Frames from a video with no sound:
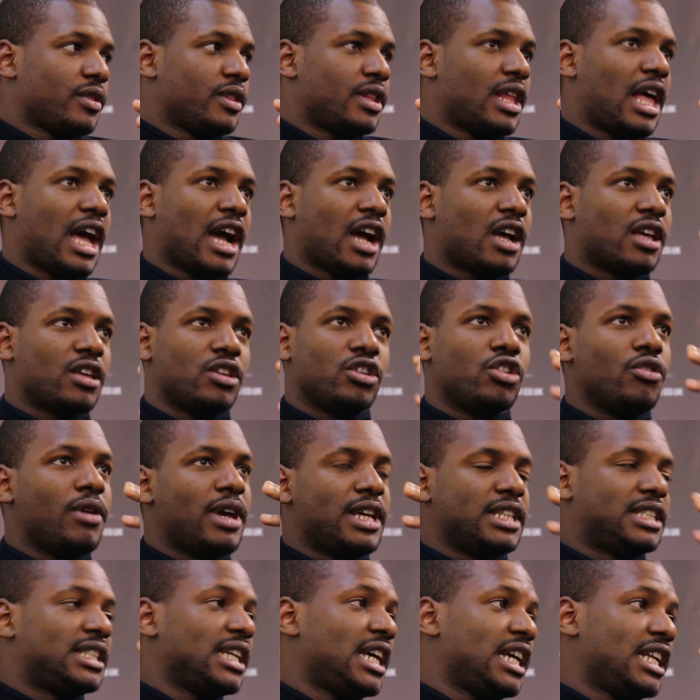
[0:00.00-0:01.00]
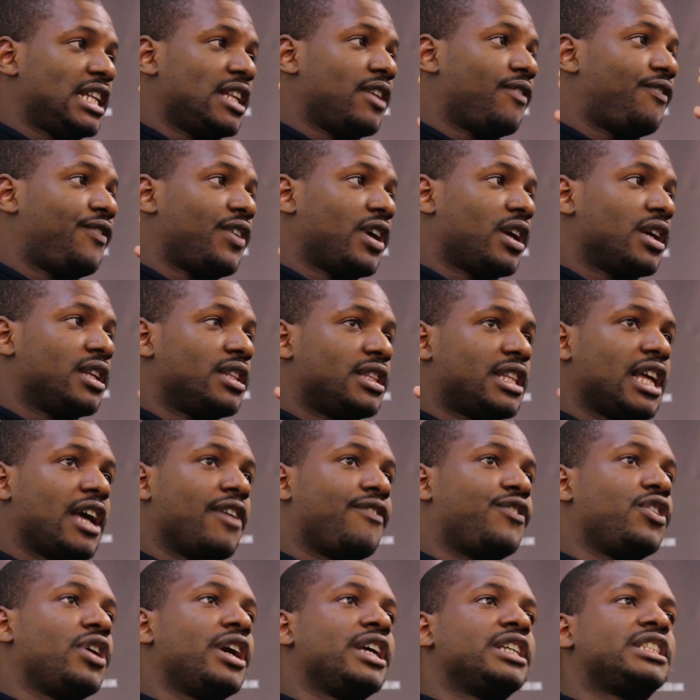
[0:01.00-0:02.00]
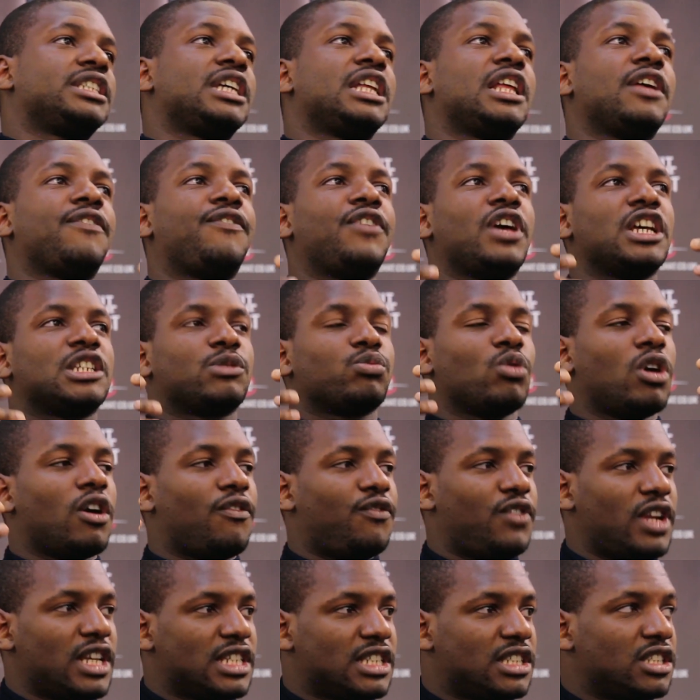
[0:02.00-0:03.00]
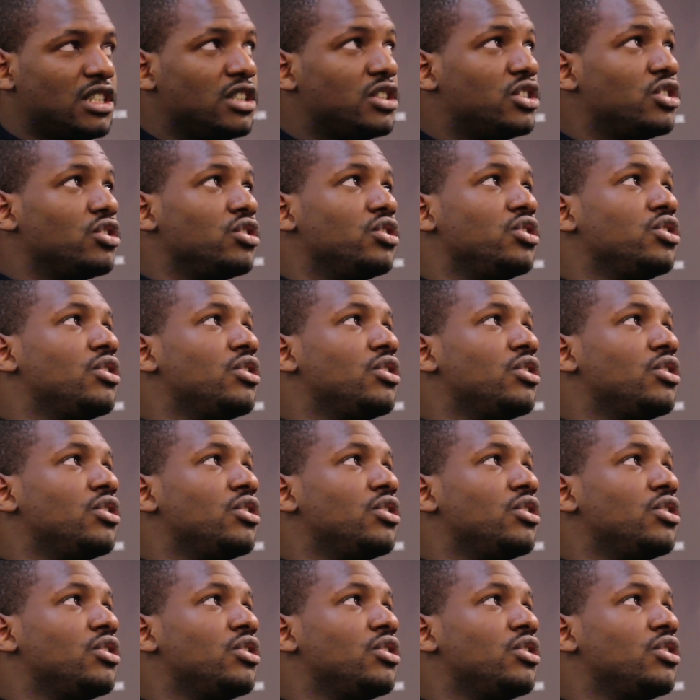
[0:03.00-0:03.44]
Like you ain't saying anything in depth. You ain't saying anything that's worth listening to.